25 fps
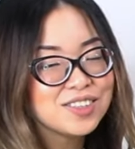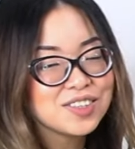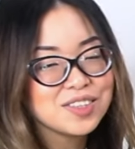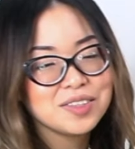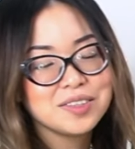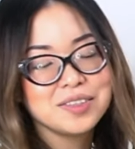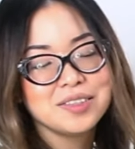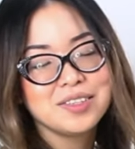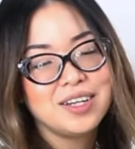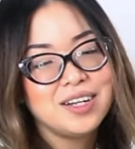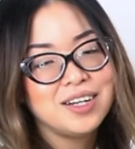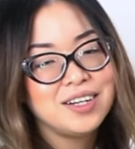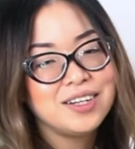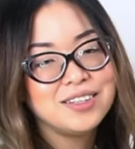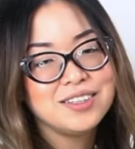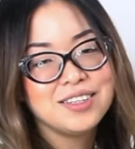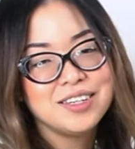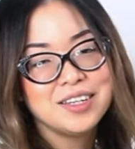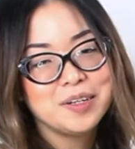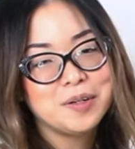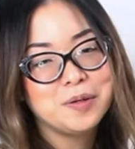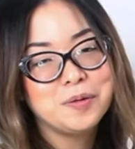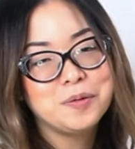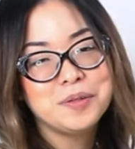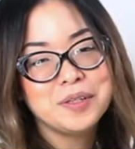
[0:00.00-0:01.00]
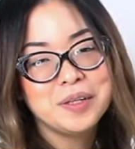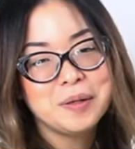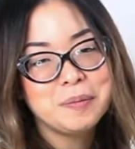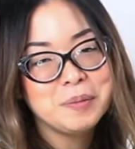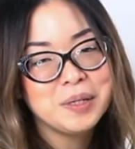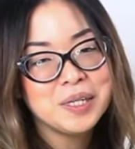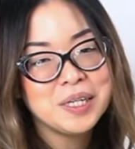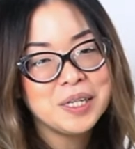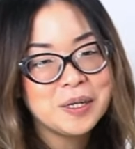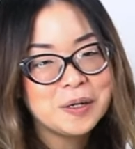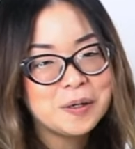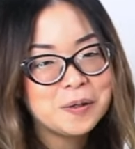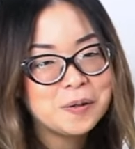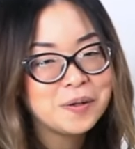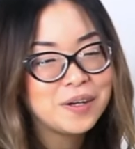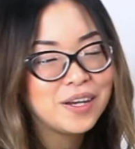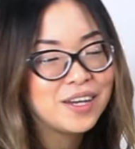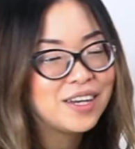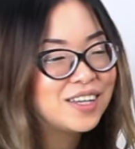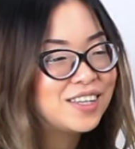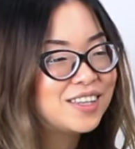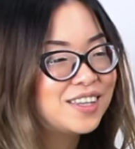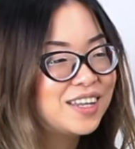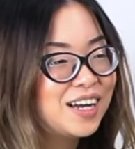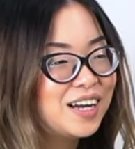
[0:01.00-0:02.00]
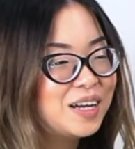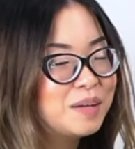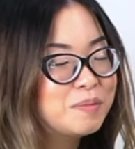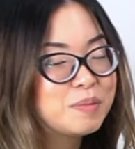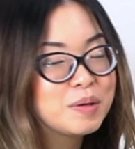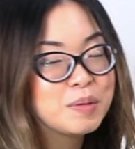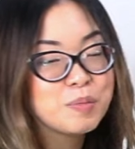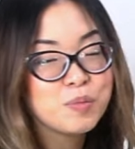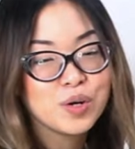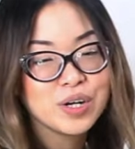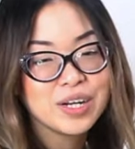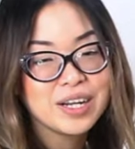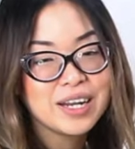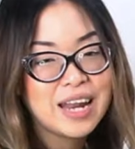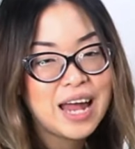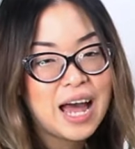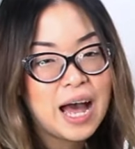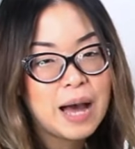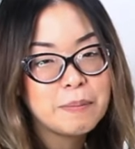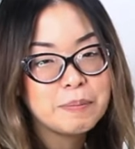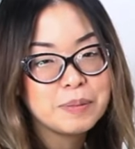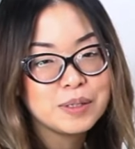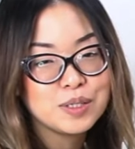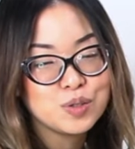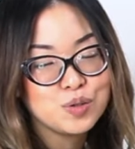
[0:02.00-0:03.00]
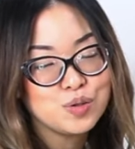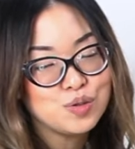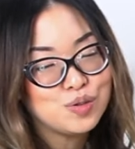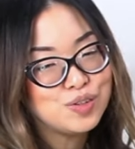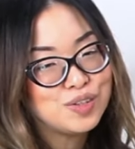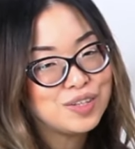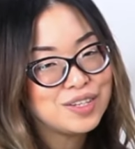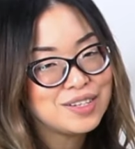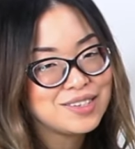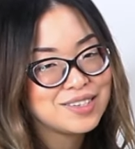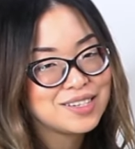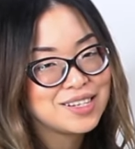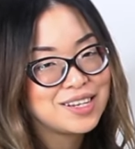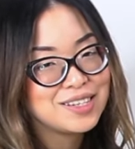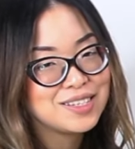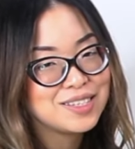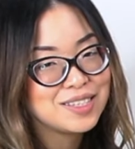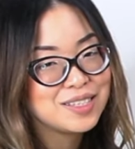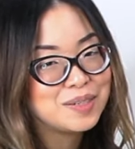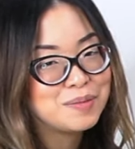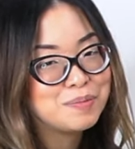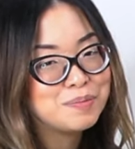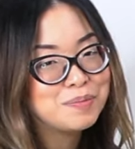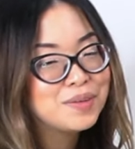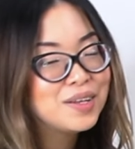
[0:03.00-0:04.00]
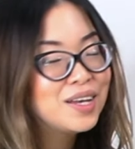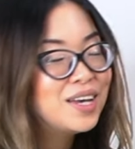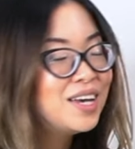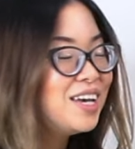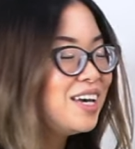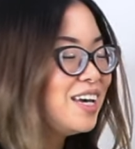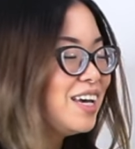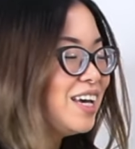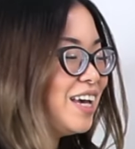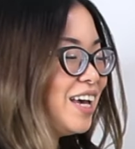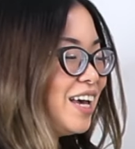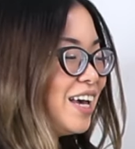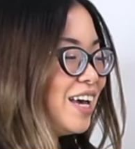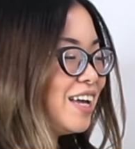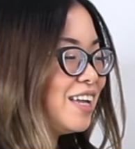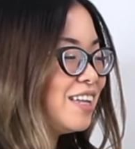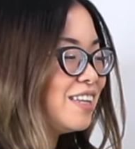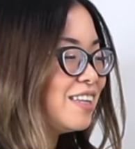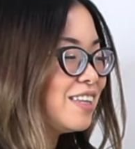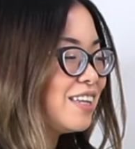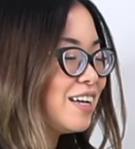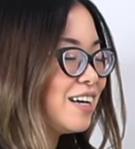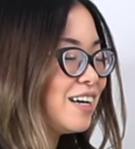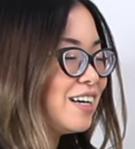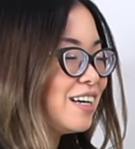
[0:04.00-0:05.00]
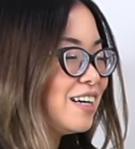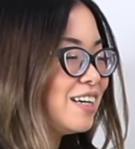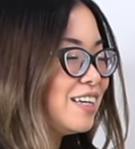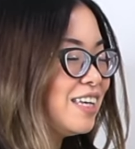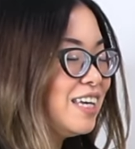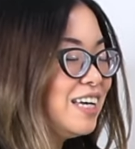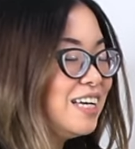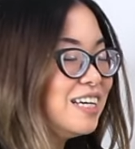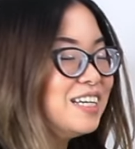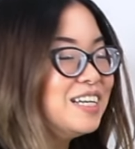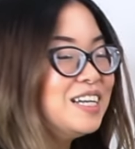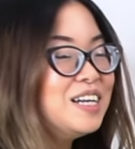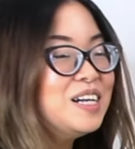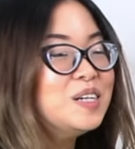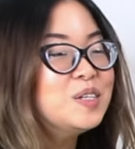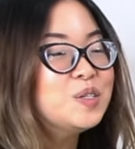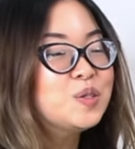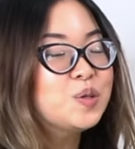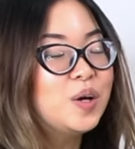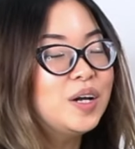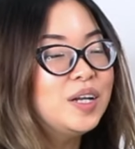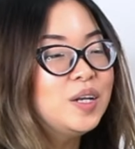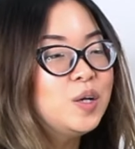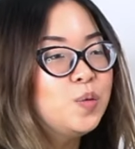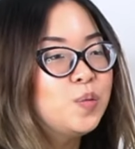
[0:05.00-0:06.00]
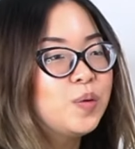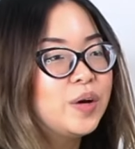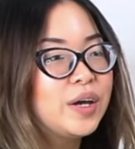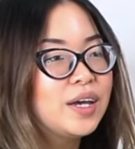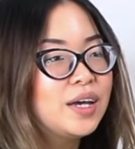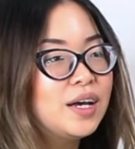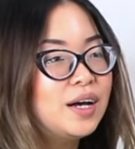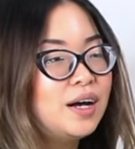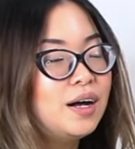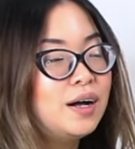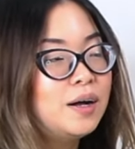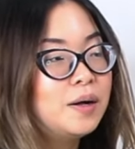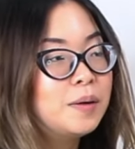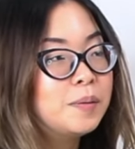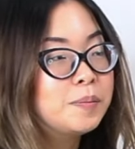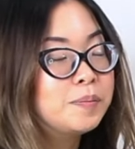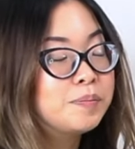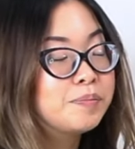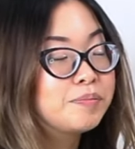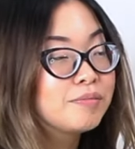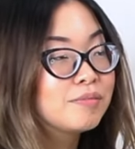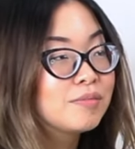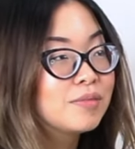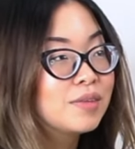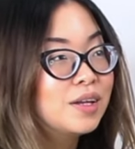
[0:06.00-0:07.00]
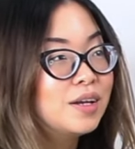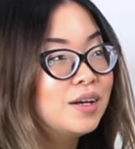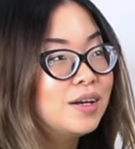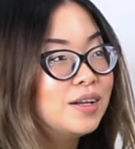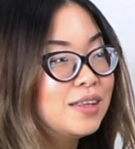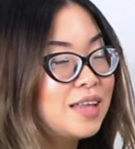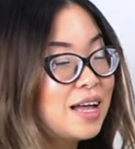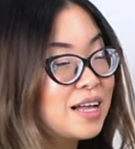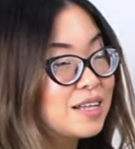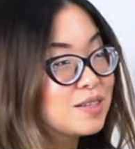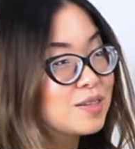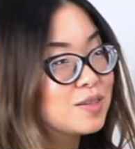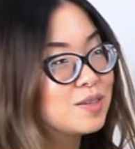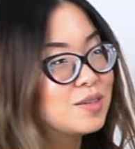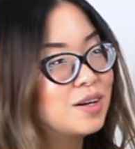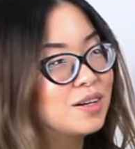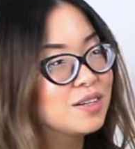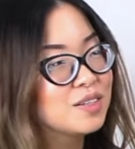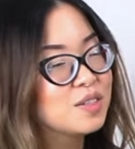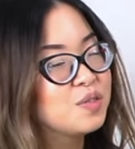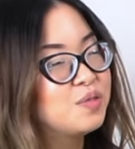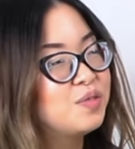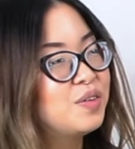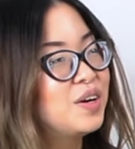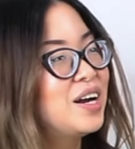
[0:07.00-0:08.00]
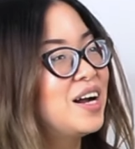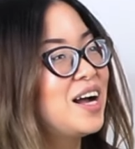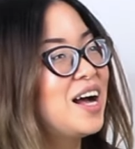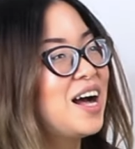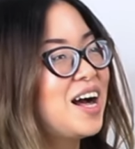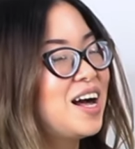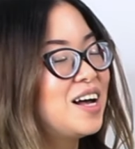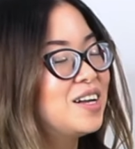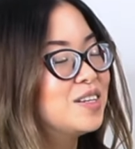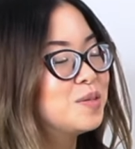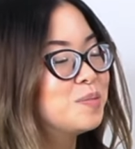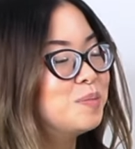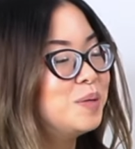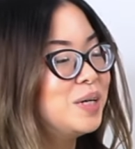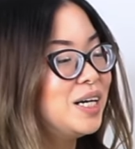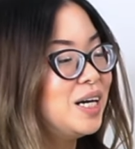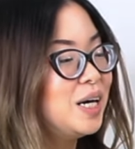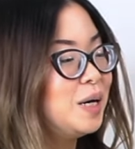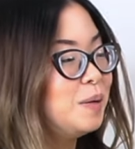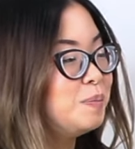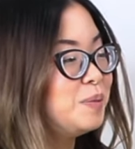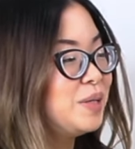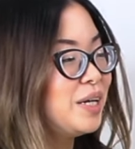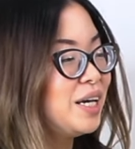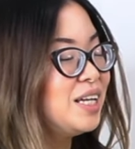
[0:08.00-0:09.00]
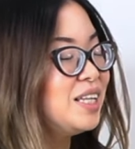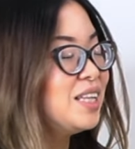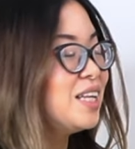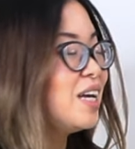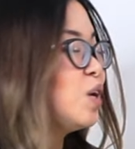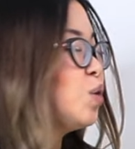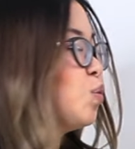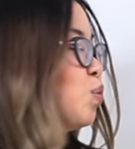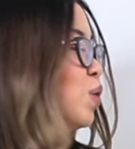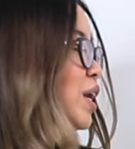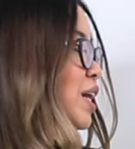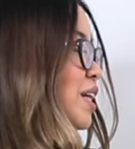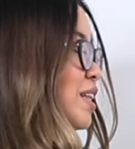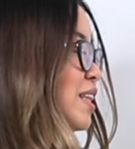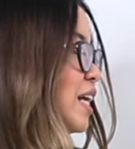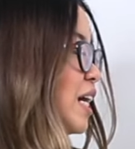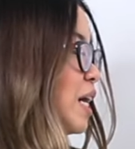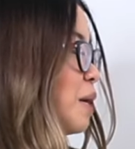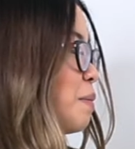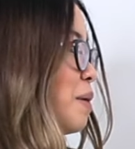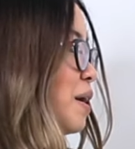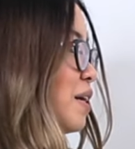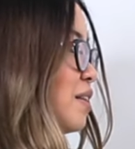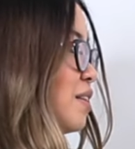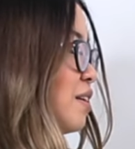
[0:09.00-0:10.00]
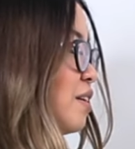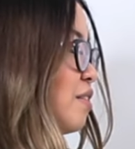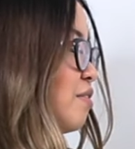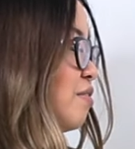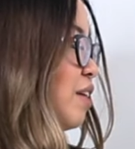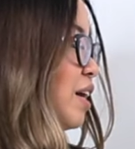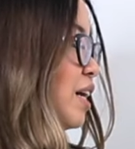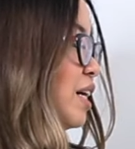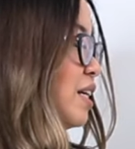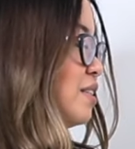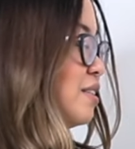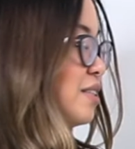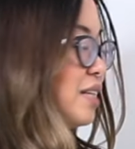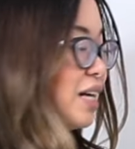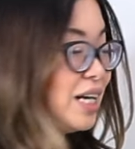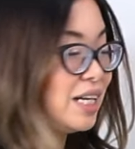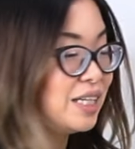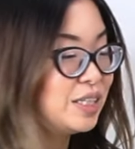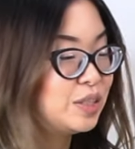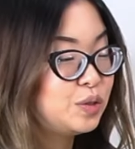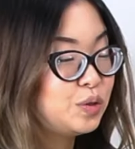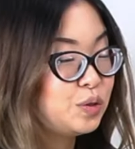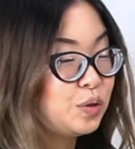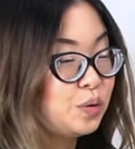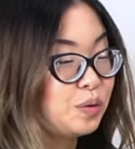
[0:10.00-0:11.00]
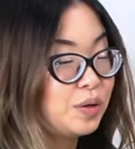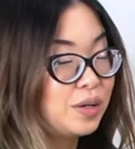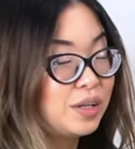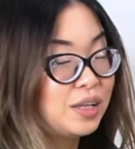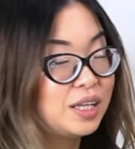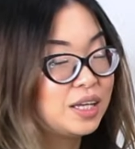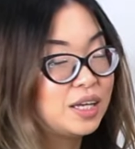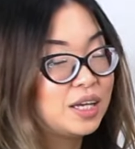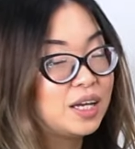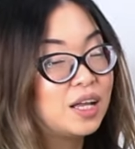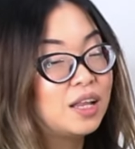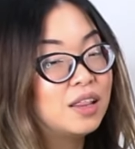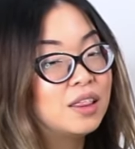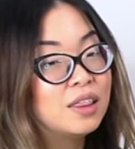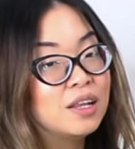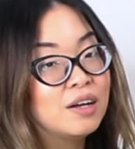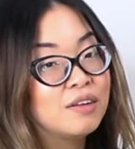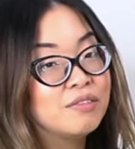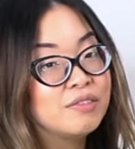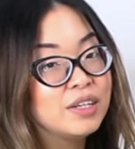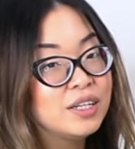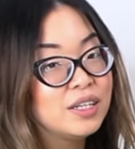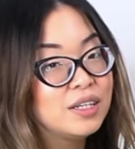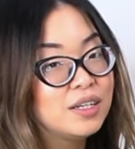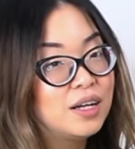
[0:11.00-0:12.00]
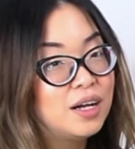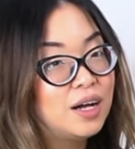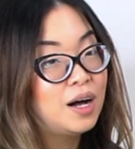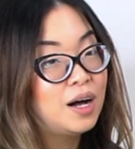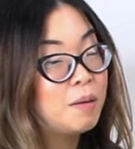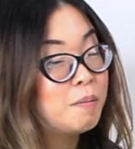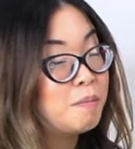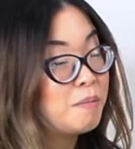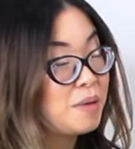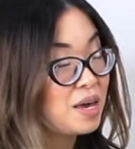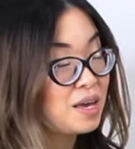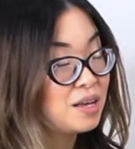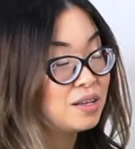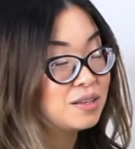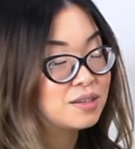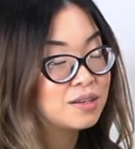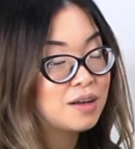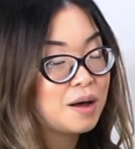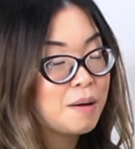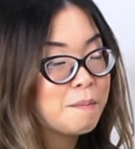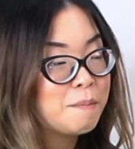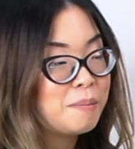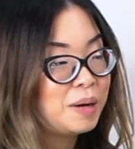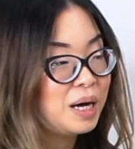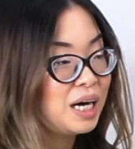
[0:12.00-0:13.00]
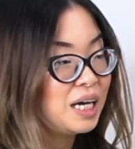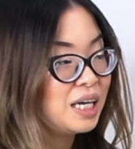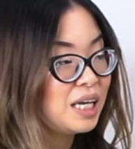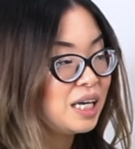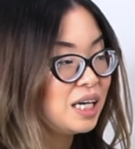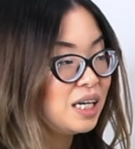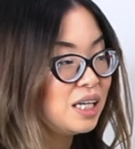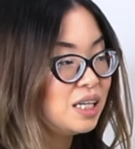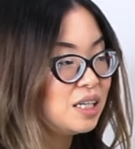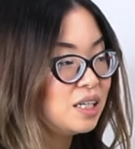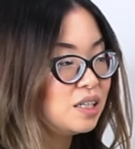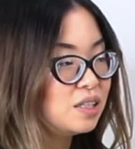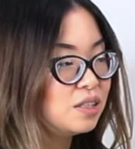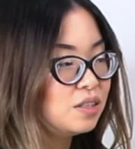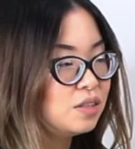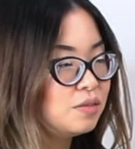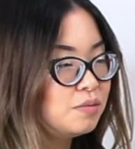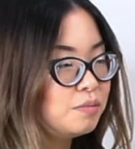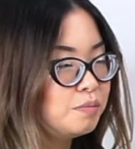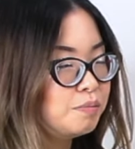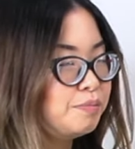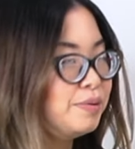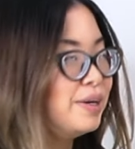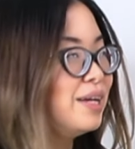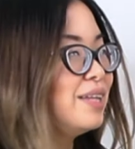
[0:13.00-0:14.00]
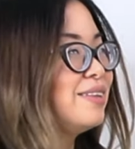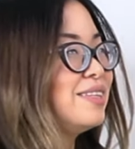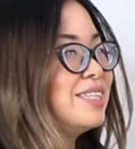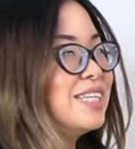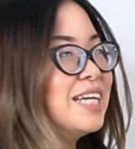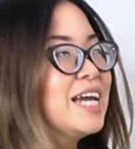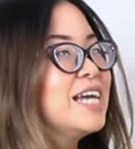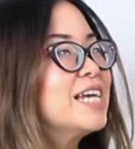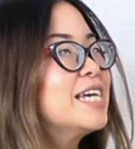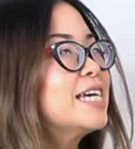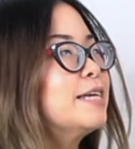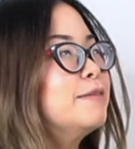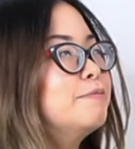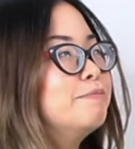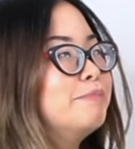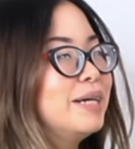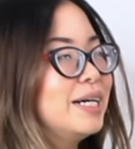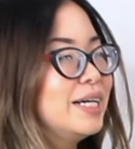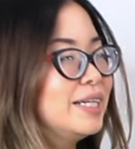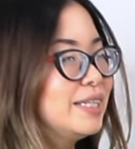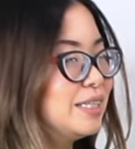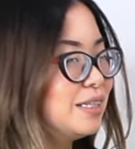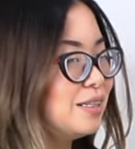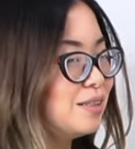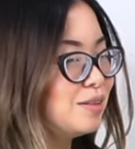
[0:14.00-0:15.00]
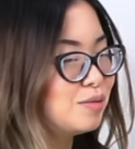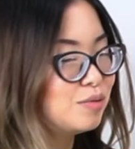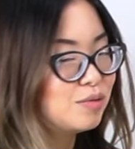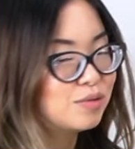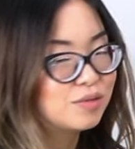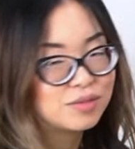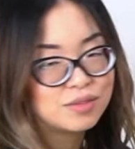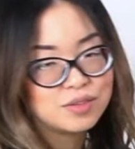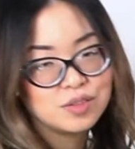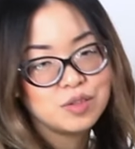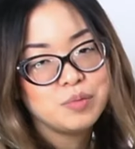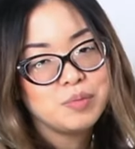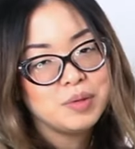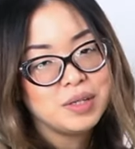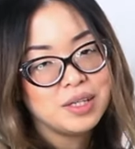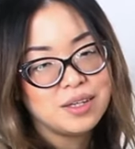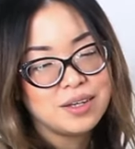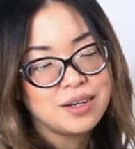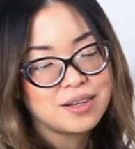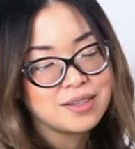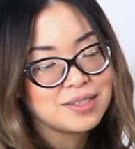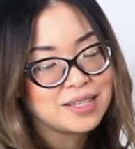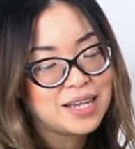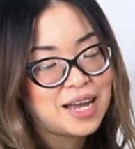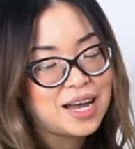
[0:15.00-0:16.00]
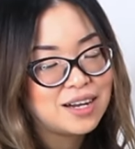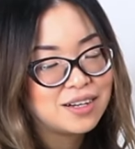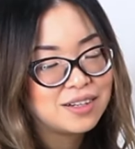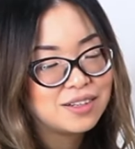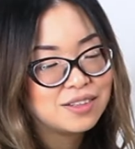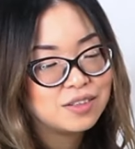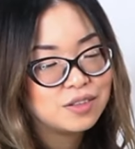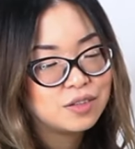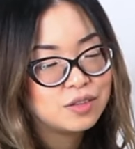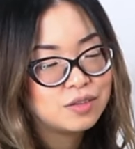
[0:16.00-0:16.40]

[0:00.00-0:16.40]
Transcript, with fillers: just, uh, you know, let me know. And I'd be more than happy to discuss them. And uh, yeah, so anyway, um, that's as far as my update and what I think about the device. I totally love it, amazed by it, breathtaking by it, to be exact.